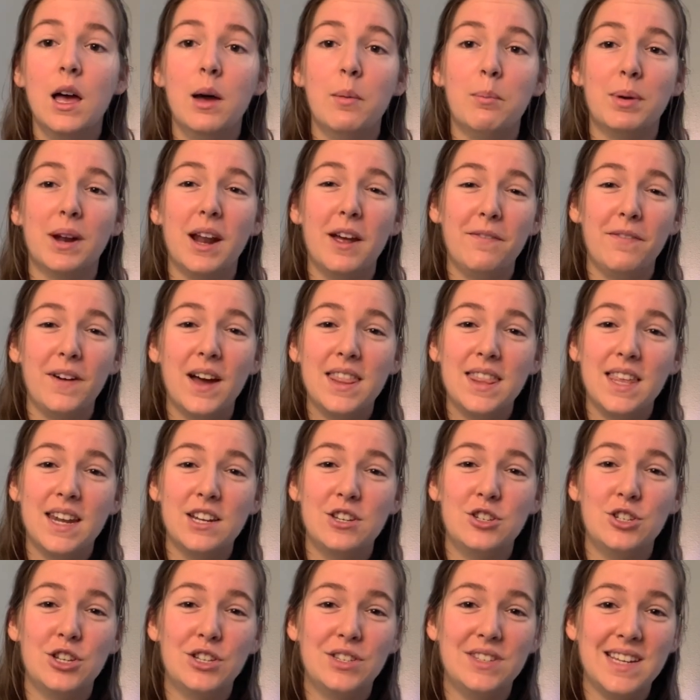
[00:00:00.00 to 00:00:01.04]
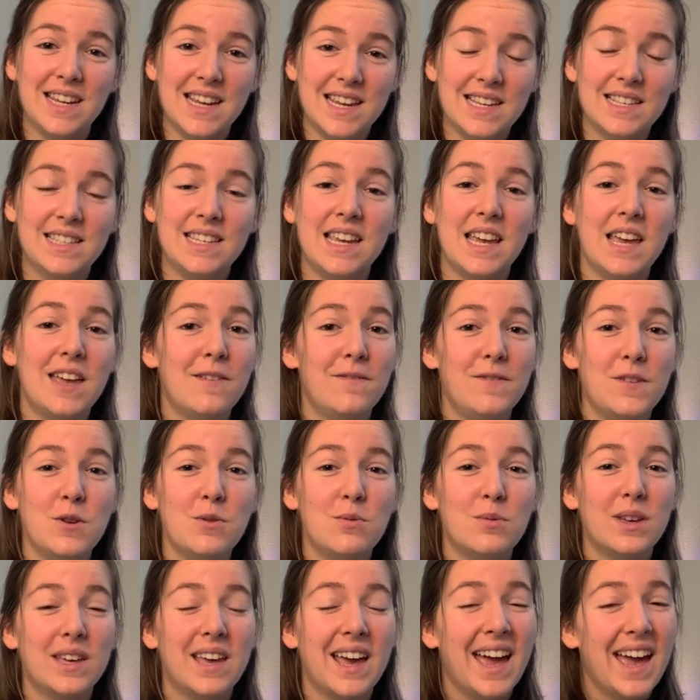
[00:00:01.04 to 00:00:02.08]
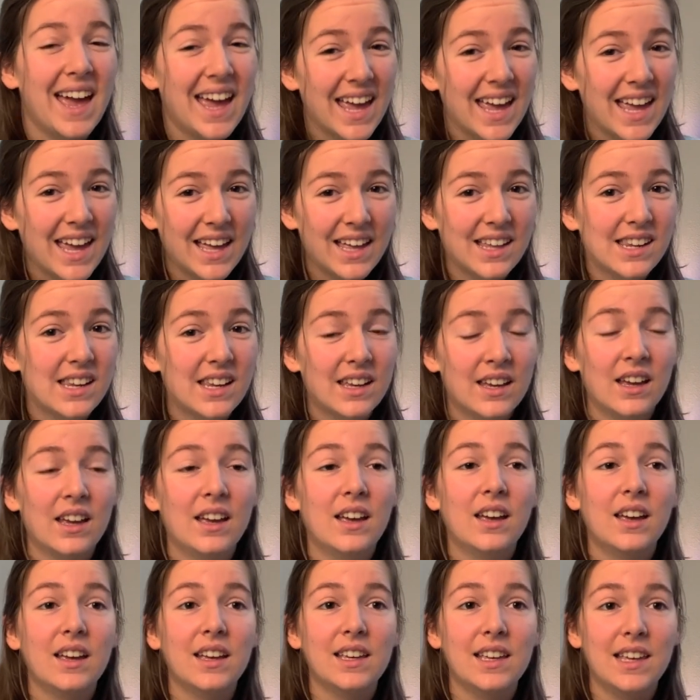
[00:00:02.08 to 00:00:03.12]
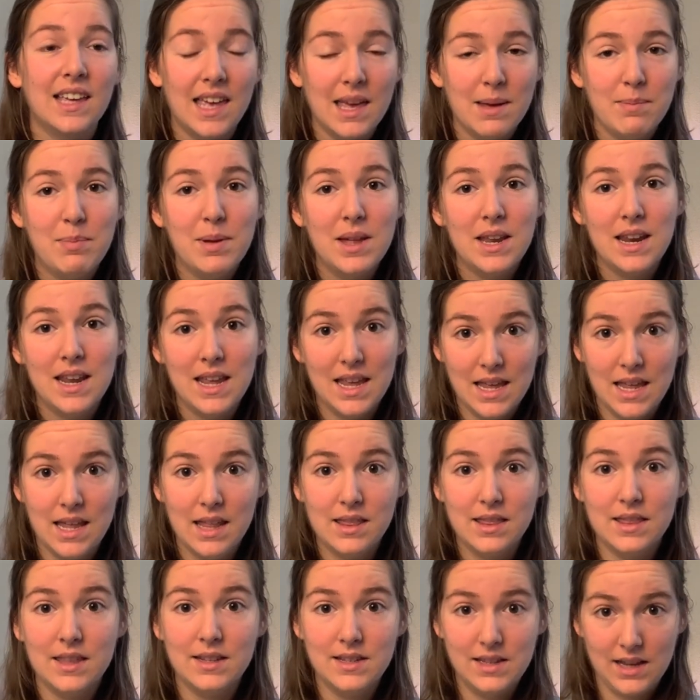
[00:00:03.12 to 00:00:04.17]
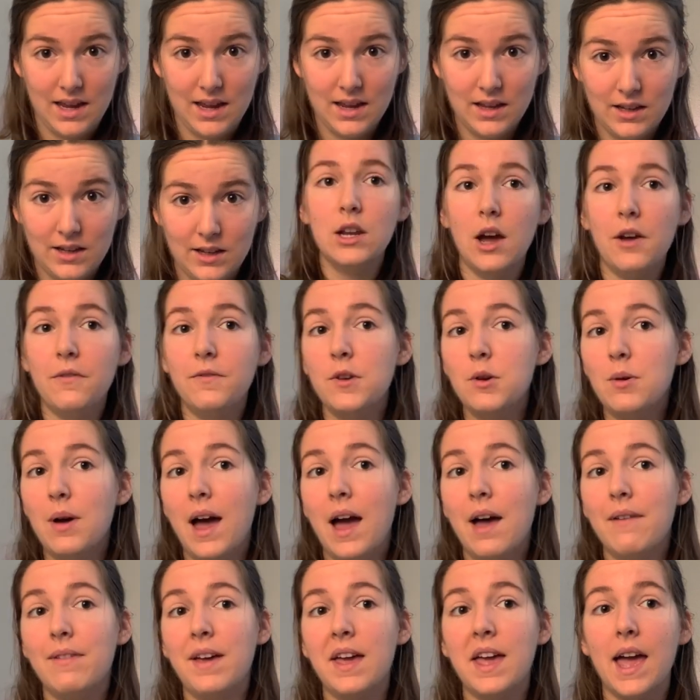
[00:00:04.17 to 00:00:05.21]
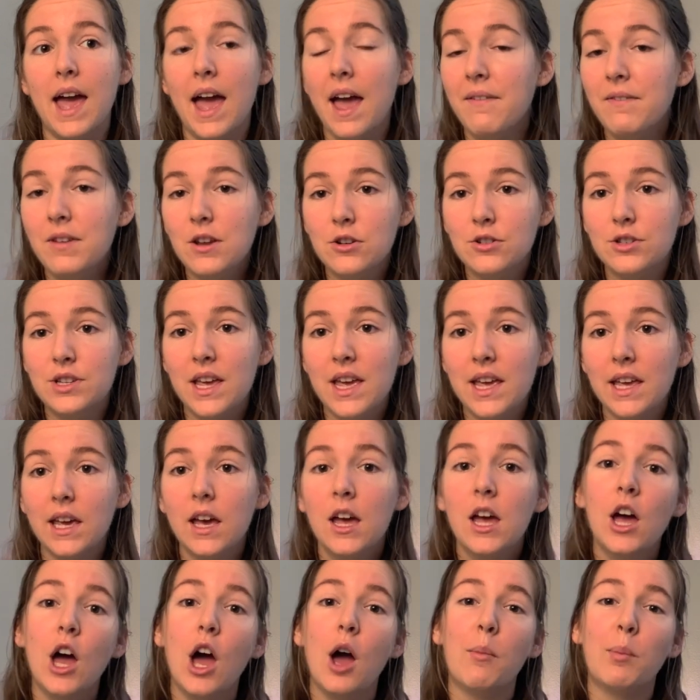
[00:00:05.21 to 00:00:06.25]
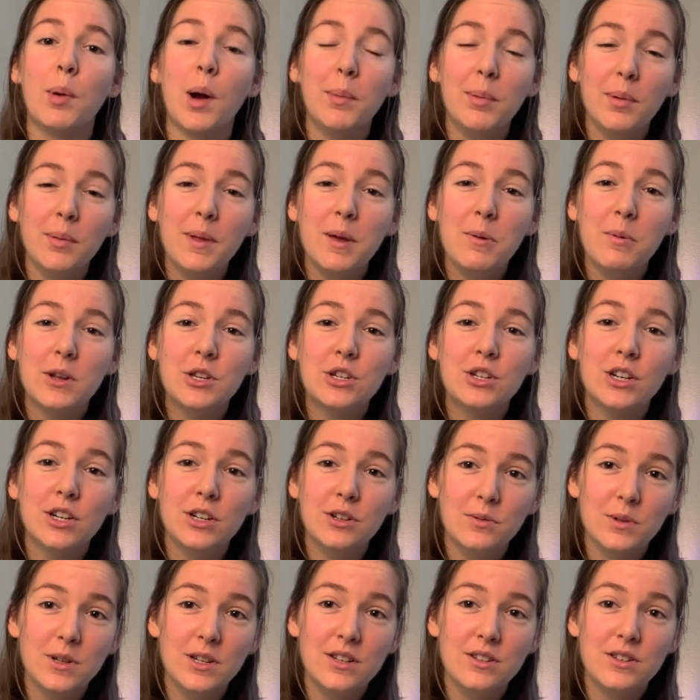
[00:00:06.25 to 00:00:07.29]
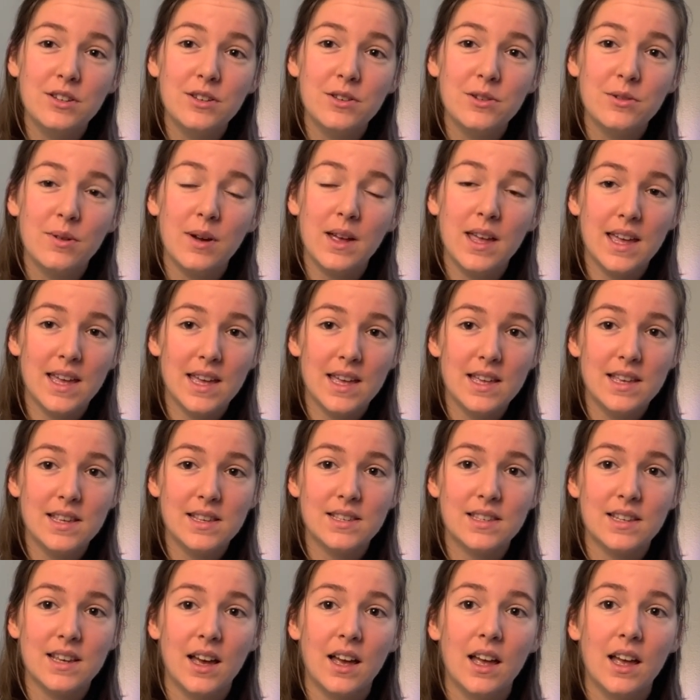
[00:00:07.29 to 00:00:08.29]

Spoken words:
But I find that it's just easy. If you can, keep it in the tank. Now, if you have a heavier tank, probably what you're gonna wanna do is